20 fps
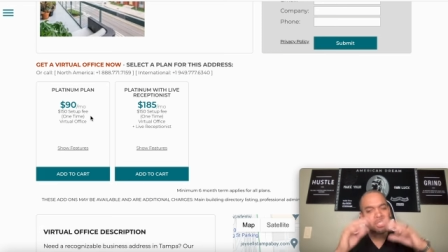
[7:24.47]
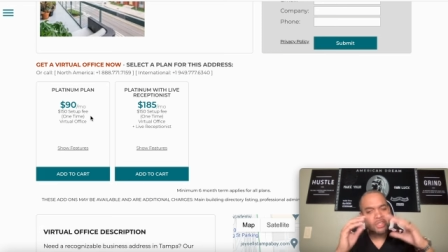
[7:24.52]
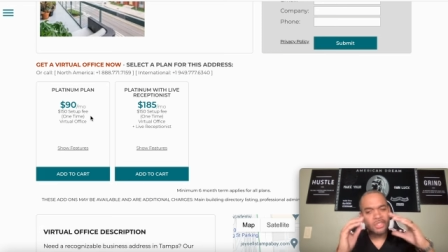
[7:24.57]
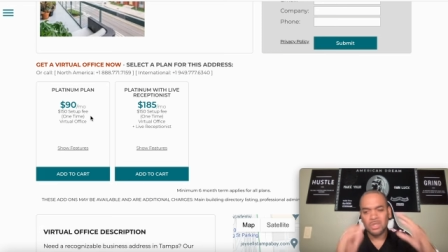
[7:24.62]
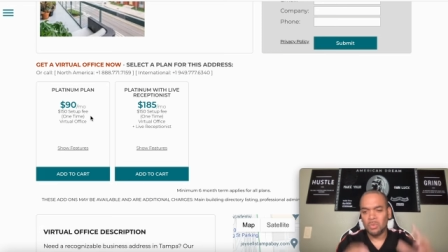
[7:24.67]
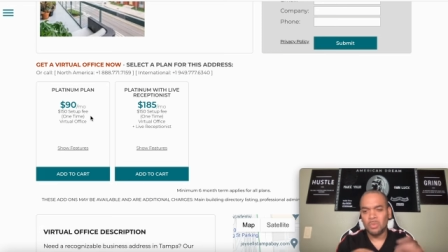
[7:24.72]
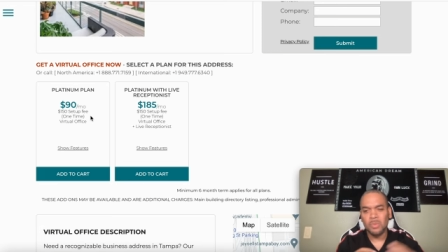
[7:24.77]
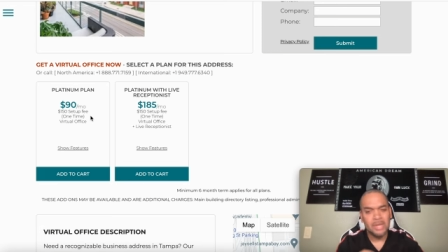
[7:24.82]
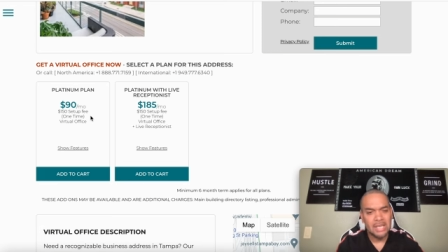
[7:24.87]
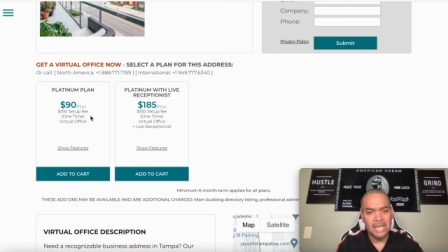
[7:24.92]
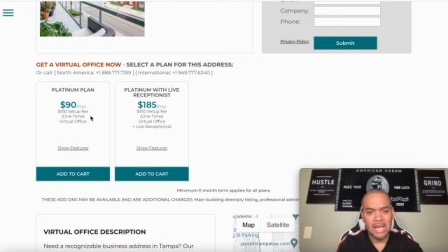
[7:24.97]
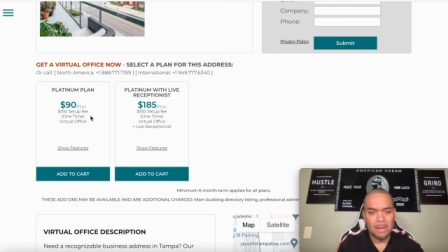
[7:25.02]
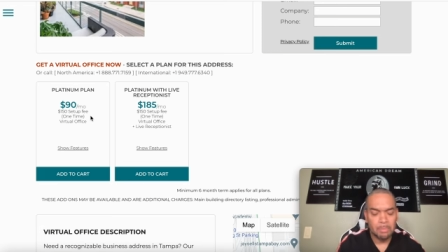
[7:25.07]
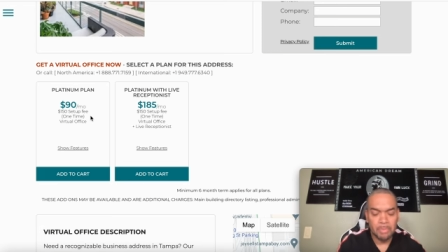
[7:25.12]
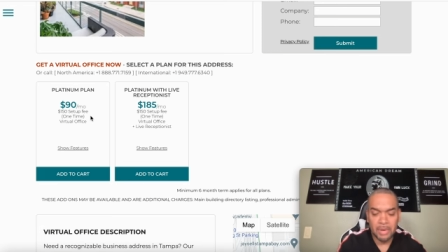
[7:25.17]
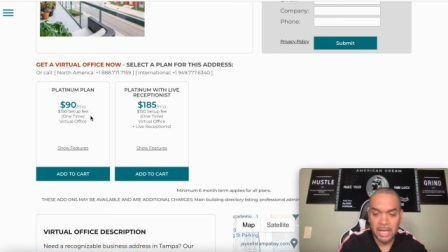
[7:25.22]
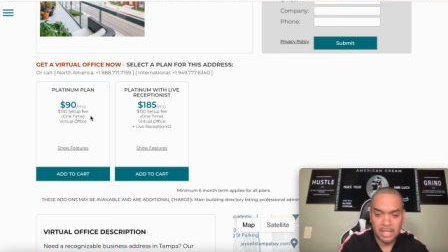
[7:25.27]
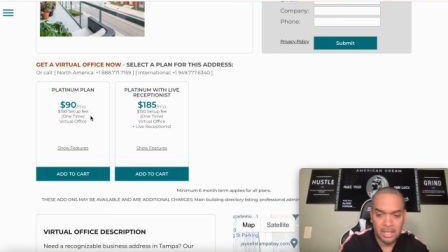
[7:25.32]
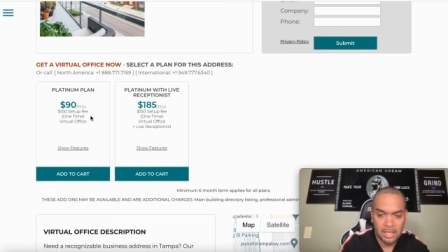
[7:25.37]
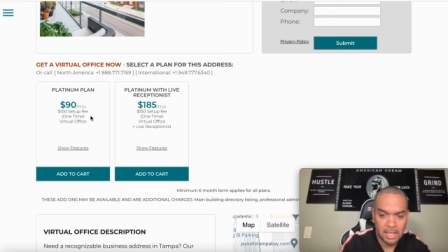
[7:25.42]
So we're
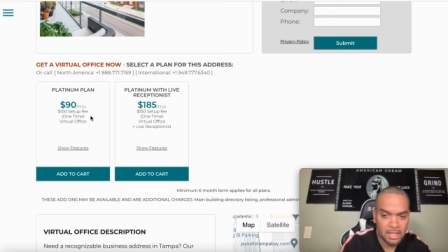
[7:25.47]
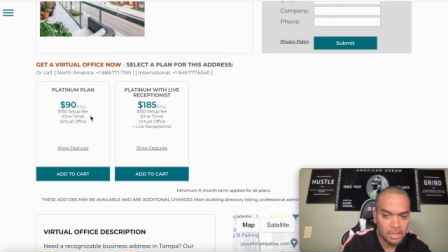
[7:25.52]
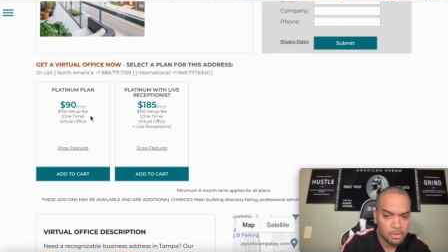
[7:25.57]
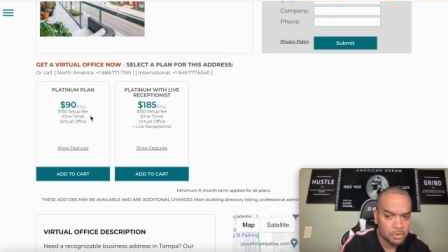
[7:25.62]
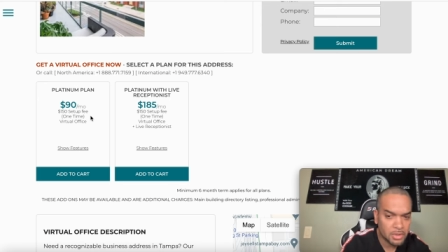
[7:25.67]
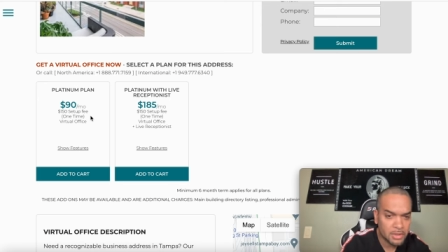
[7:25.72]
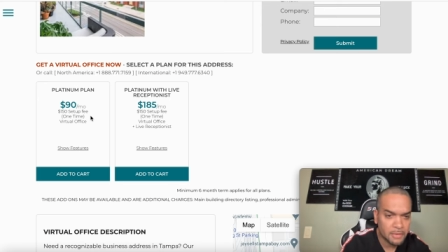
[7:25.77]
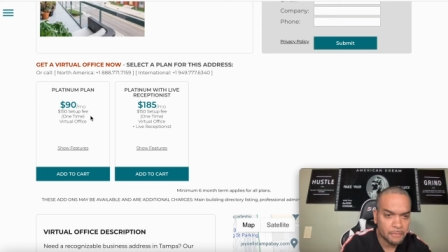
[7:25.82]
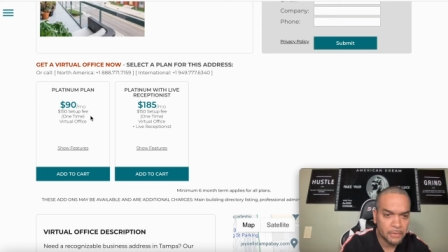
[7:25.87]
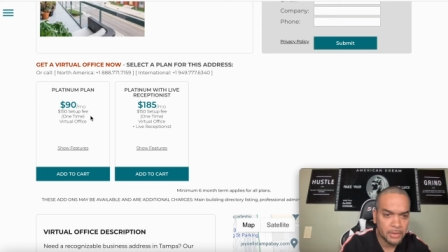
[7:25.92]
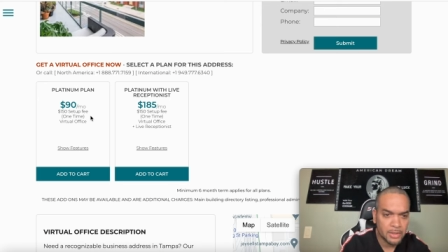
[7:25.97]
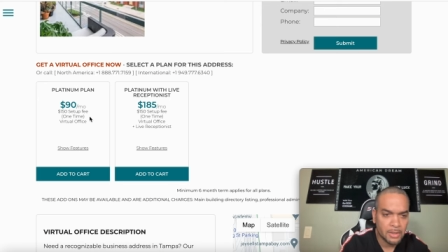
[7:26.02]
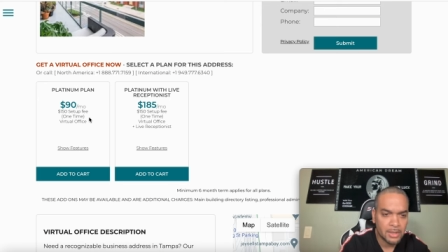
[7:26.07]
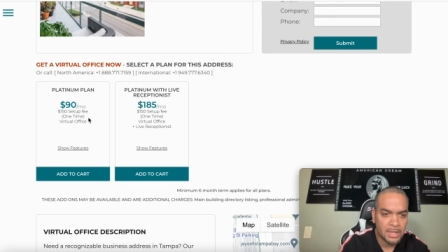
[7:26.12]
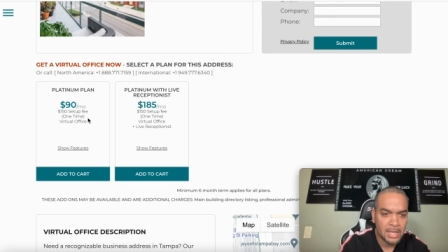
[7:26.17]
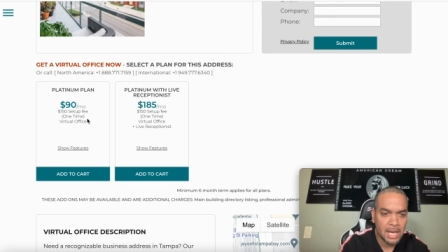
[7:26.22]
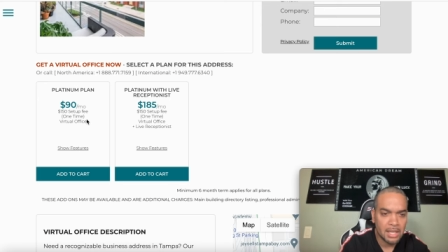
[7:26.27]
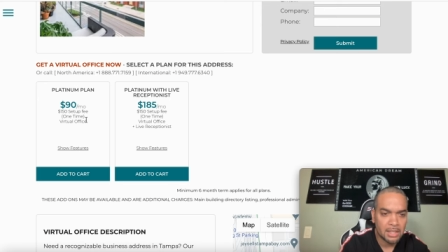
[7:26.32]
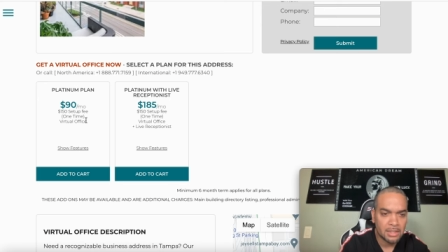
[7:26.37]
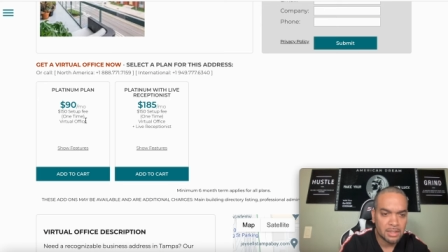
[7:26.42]
not paying
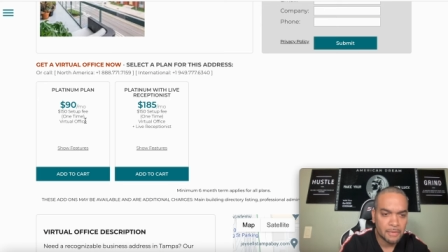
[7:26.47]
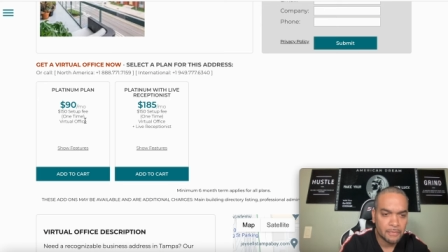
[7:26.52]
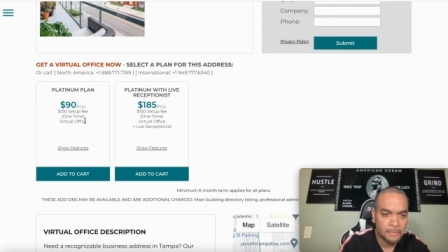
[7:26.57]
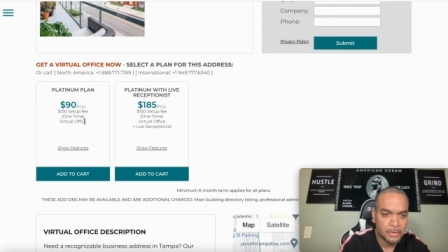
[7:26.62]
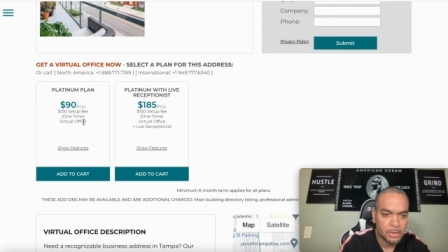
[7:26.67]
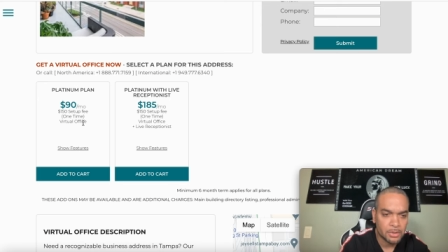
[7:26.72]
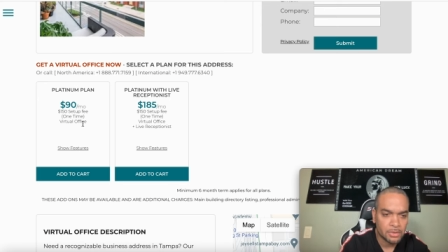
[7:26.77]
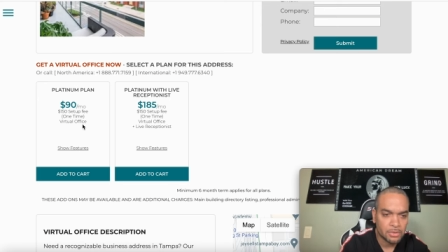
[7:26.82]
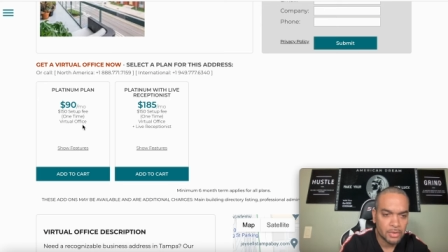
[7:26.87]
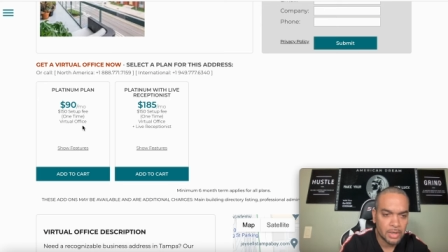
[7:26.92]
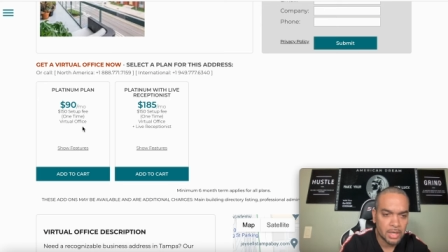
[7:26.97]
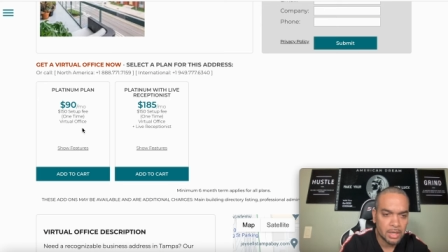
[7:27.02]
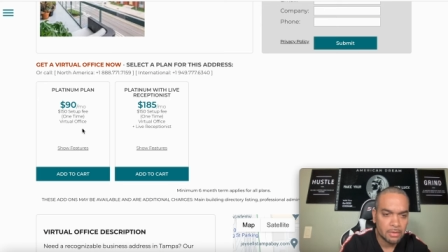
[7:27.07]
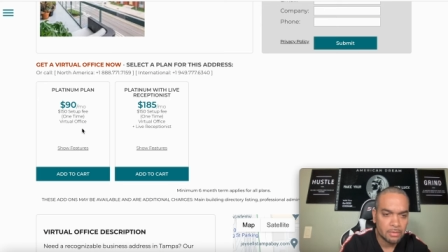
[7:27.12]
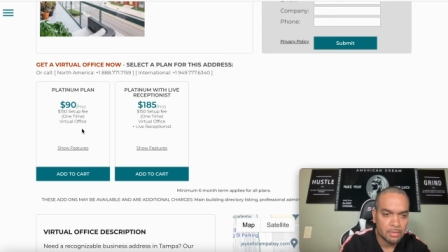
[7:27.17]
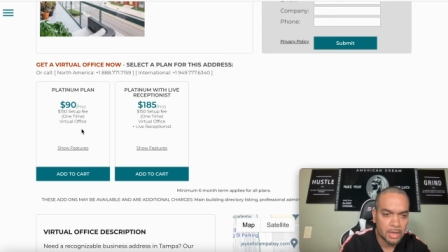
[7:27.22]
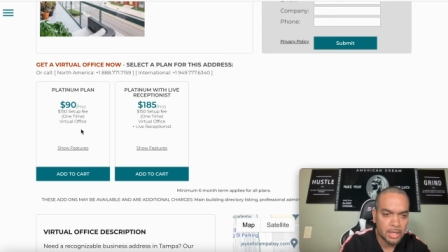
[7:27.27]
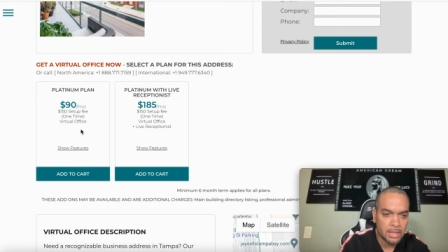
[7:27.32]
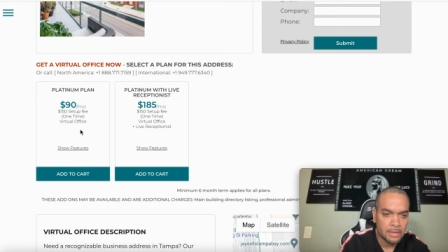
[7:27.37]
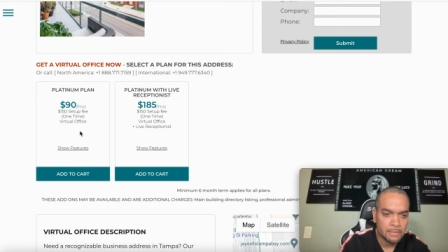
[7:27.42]
$150 the first
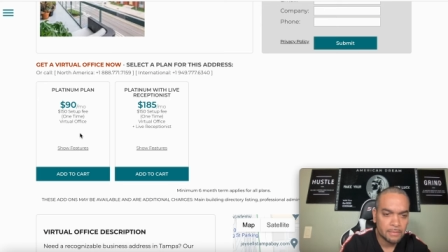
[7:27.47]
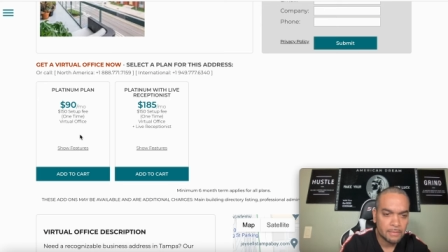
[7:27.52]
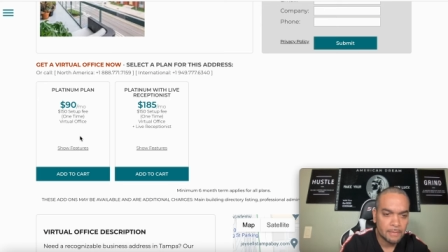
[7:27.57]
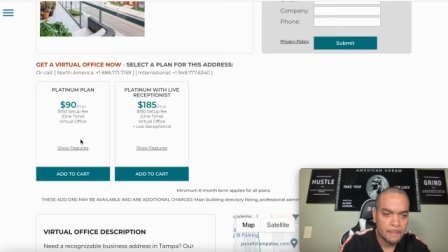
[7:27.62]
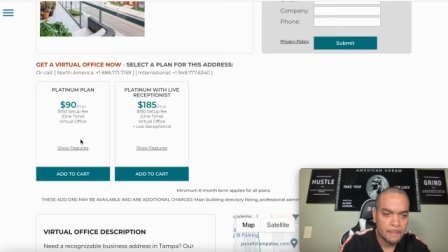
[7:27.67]
round, right?